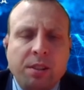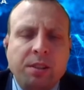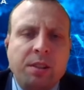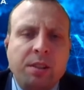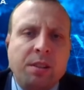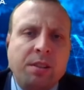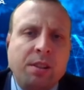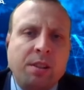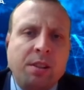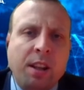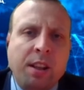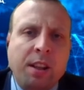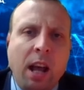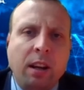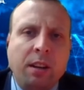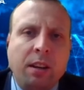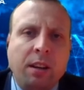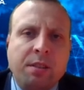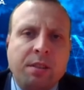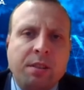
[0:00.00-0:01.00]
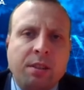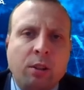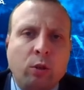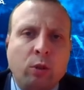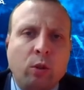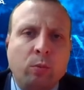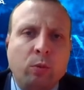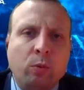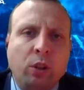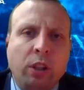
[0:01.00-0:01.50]
synthesis, analysis,
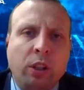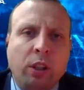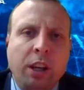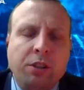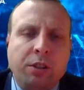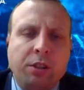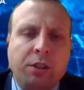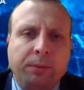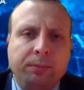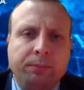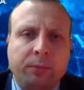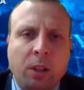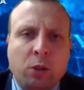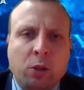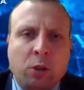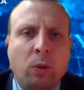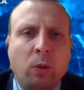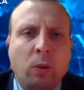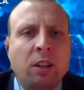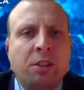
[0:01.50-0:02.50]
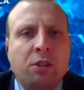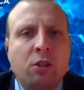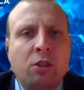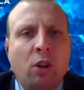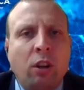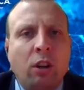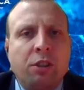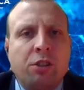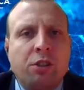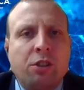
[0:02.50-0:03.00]
and communication, as well as
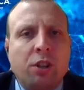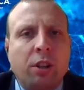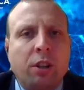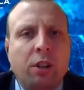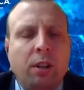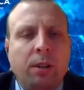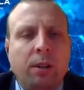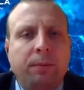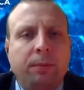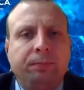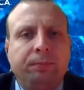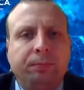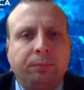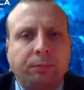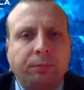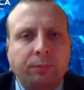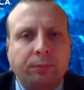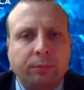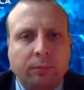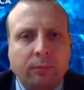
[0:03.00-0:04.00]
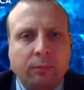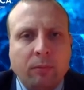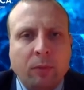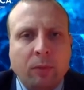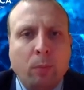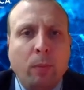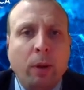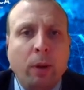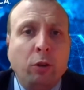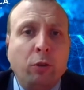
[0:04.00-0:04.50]
knowledge
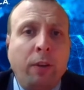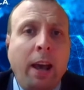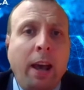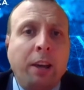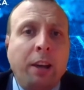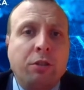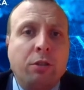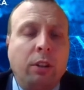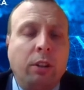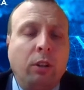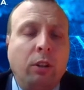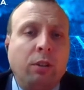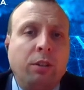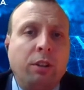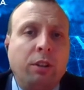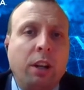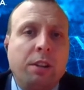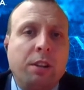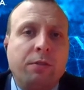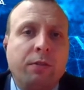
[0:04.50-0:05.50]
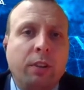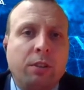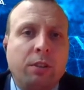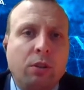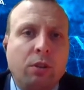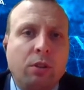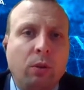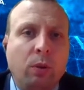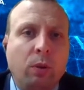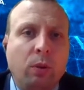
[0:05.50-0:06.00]
manufacturing or transfer.
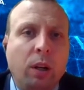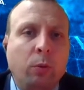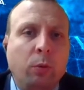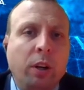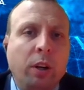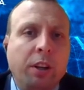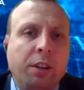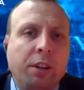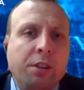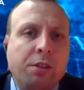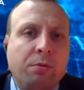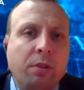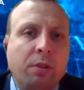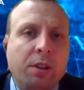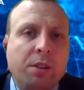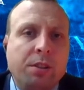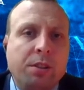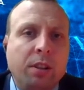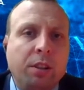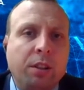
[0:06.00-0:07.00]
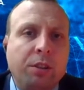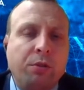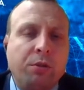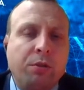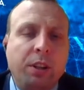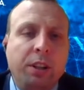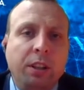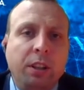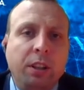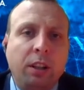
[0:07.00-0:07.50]
So awareness raising,
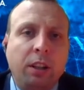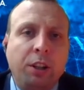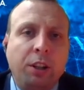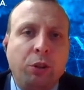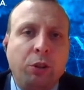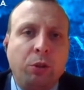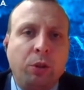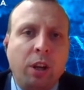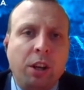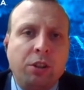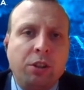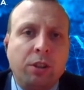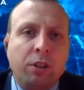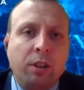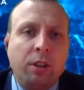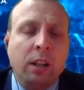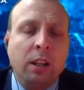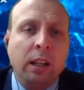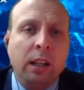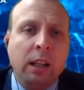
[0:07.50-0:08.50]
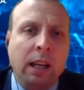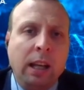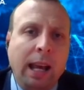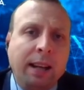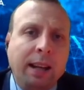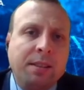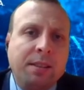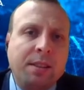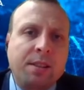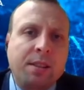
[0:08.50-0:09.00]
training and education,
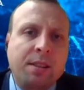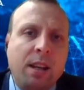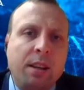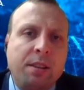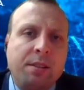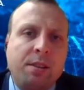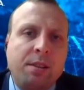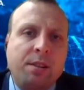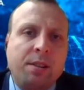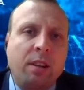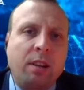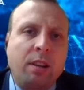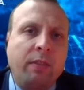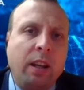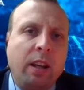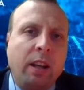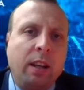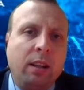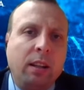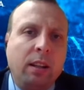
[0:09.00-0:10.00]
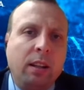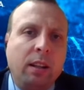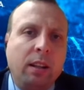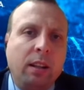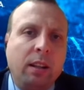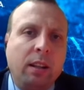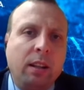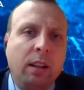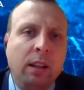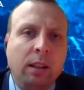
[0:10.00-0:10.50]
exercises, and then
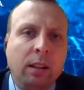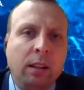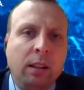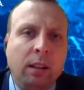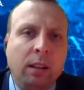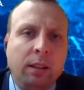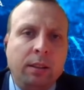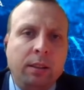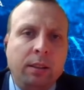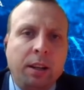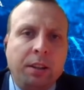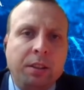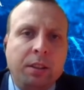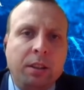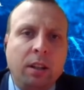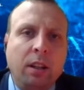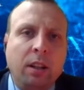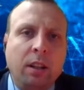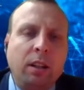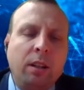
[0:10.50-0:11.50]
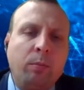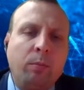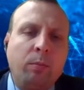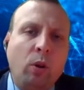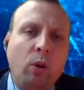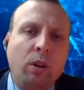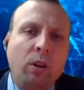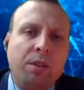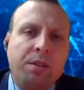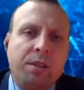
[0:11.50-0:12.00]
technical and
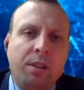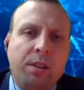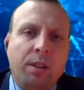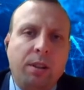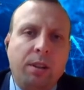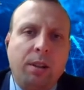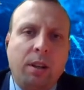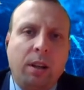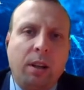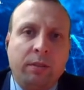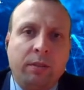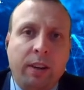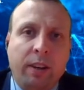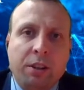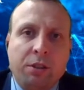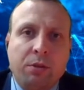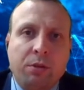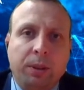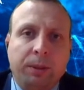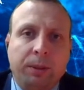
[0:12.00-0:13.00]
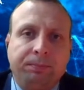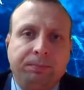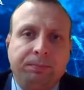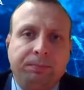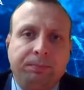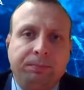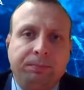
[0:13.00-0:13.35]
policy advisory.